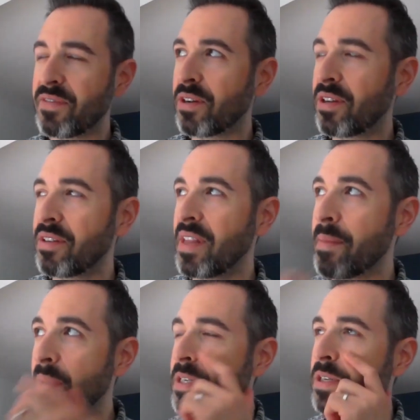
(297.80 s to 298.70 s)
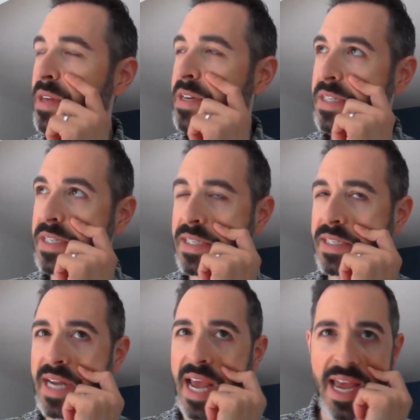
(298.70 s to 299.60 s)
even earlier than that, maybe
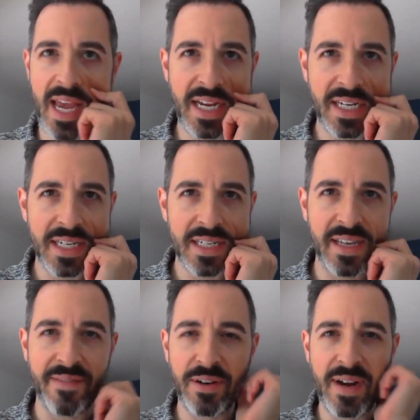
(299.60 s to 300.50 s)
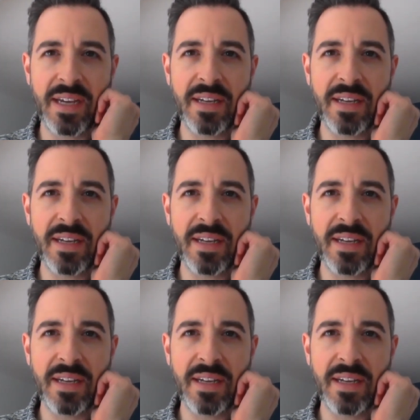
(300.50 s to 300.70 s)
2008, 7 or